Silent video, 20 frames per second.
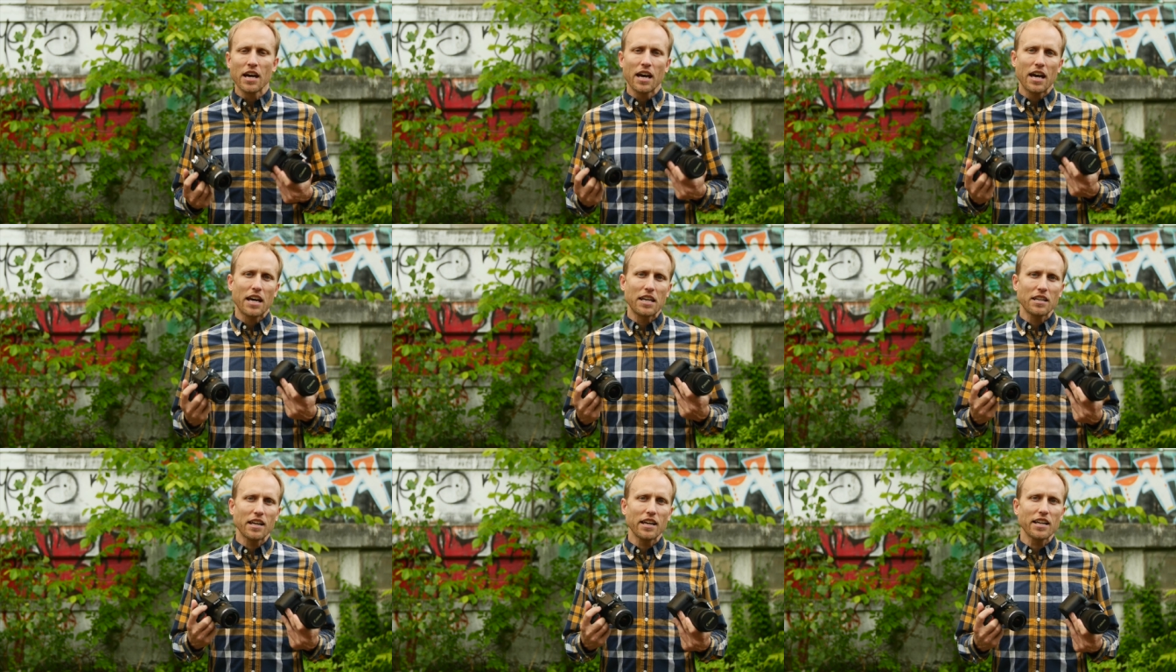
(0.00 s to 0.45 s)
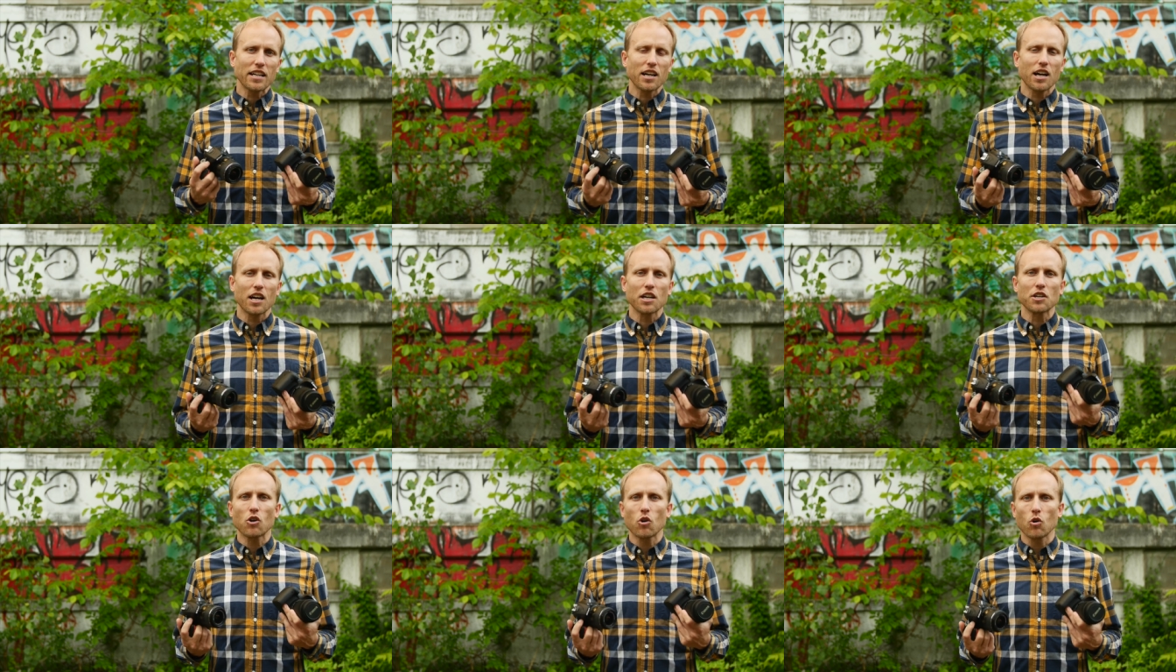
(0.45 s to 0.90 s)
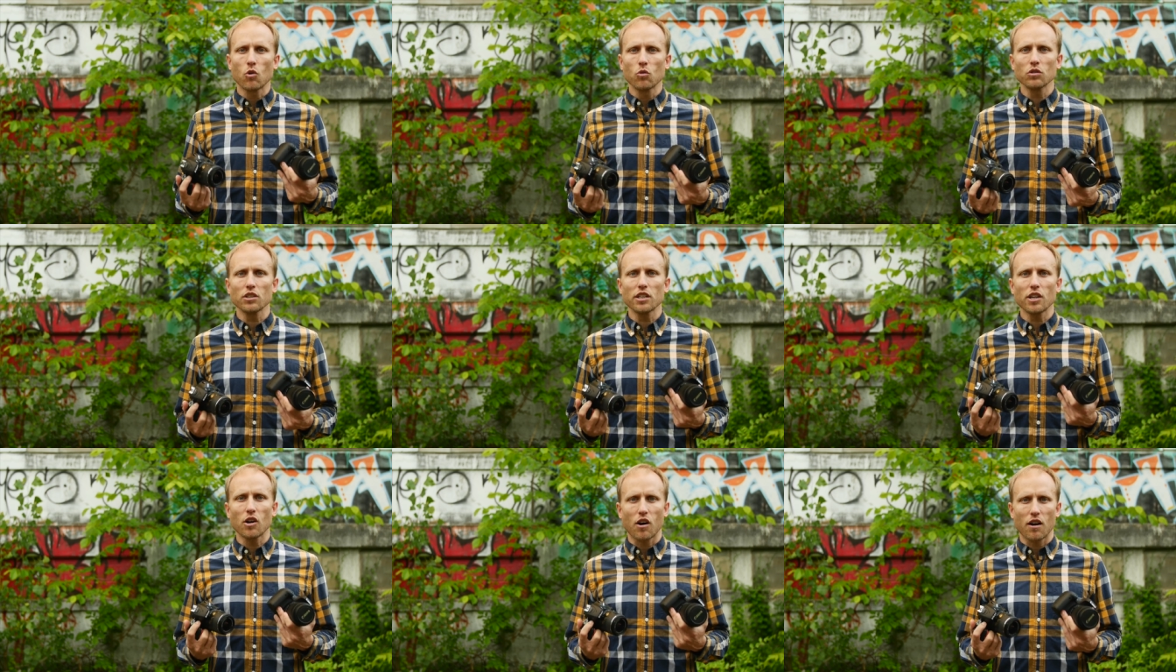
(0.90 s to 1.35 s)
and Nikon
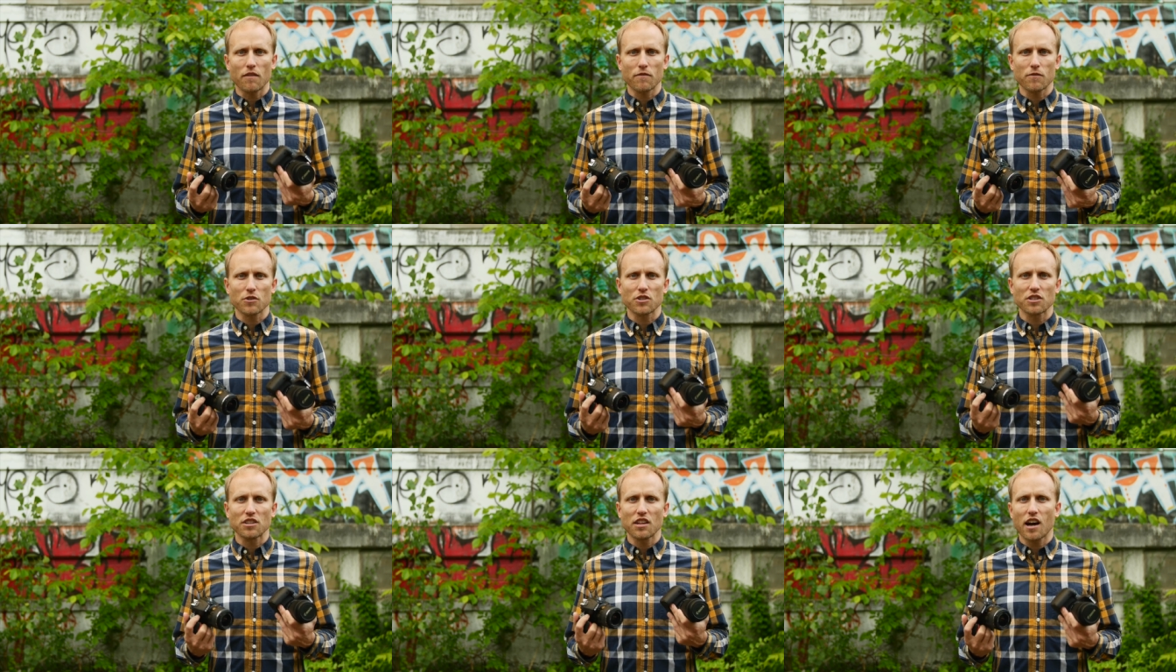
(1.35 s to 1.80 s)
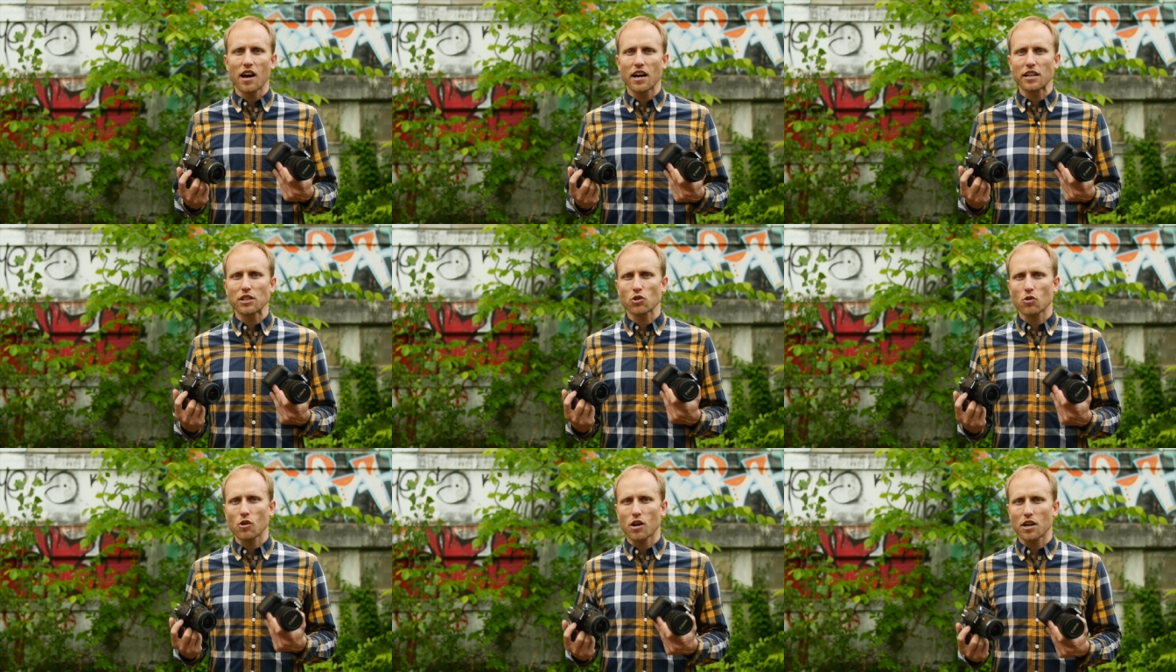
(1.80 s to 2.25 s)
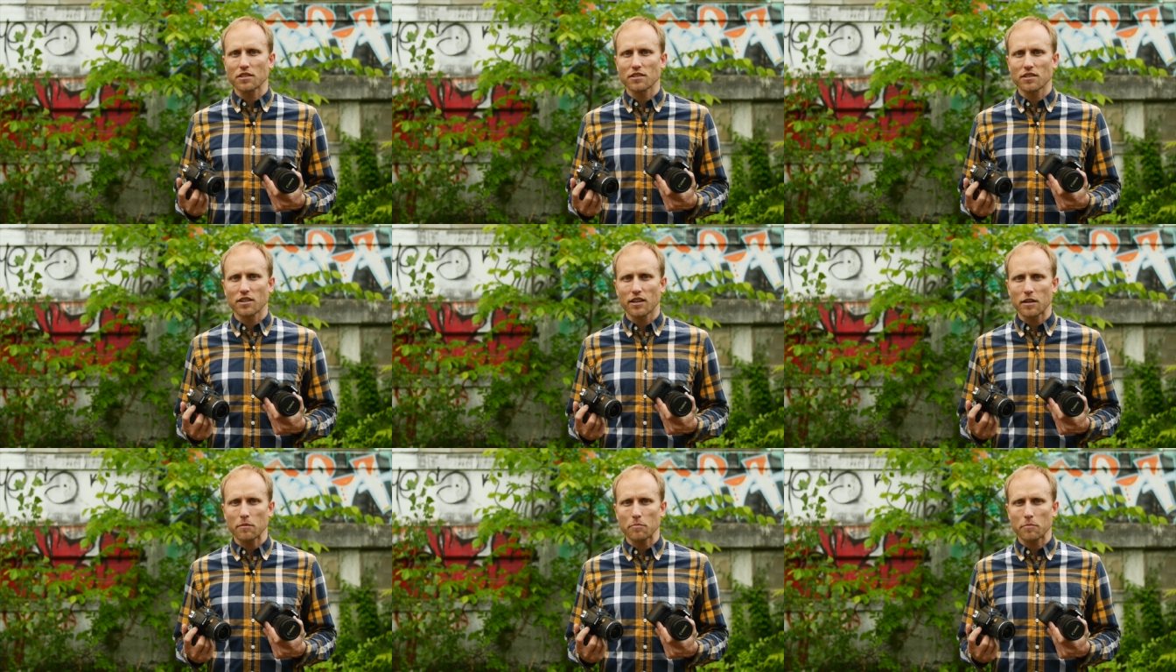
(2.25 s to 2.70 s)
only offers 9
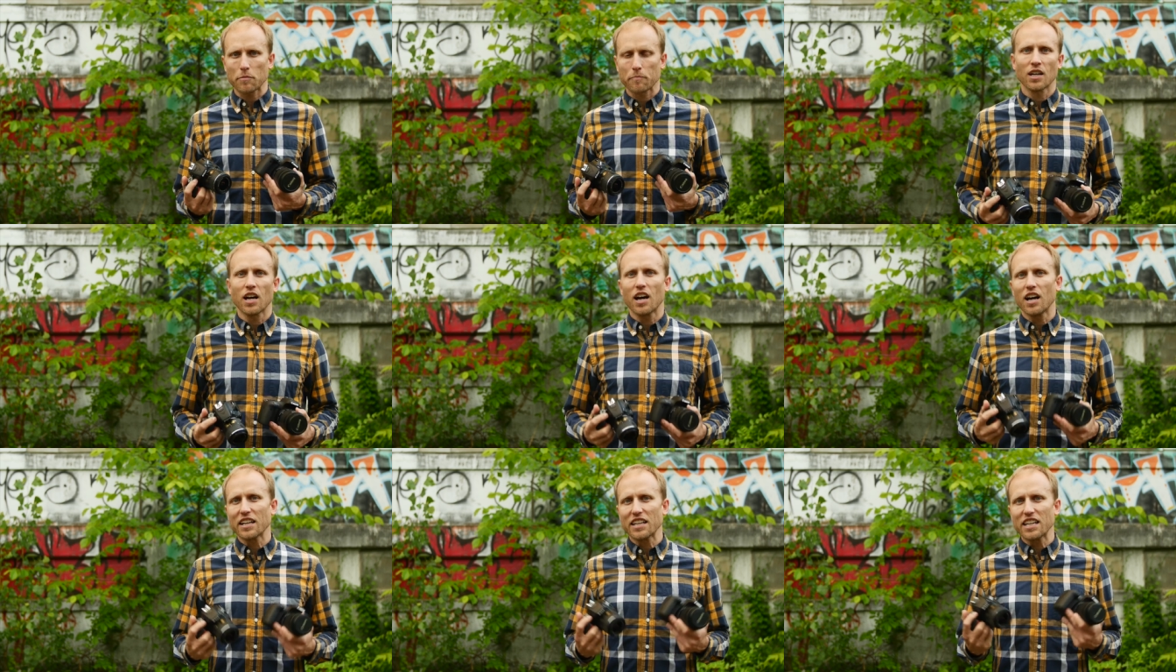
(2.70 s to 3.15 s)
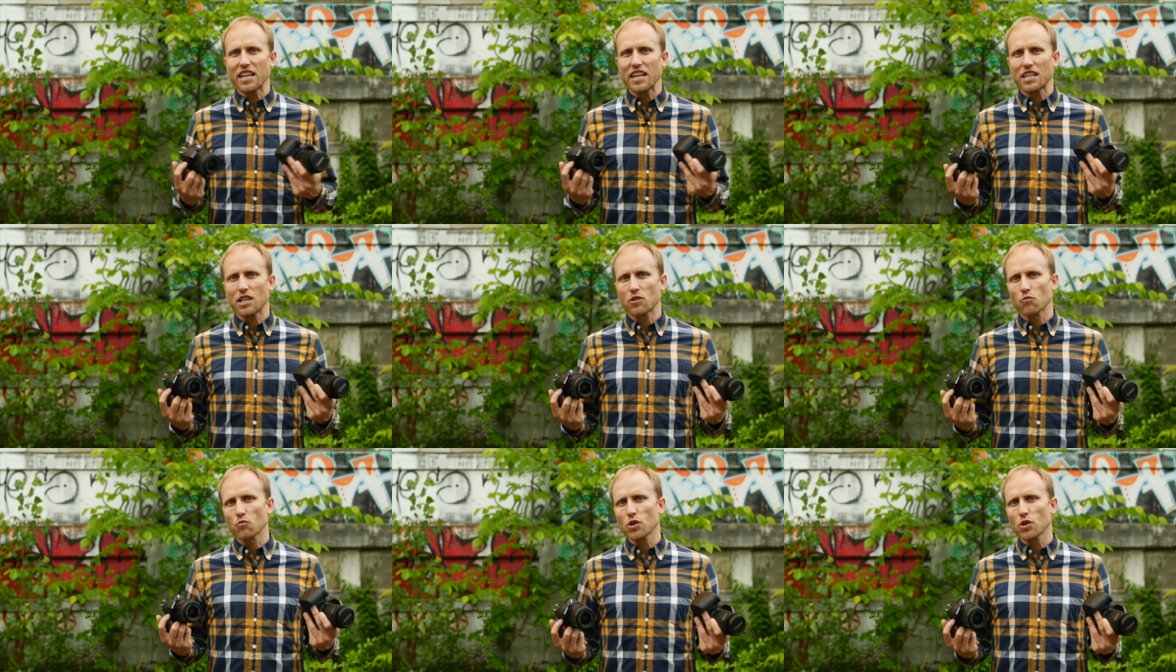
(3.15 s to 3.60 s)
cross-type. Again, in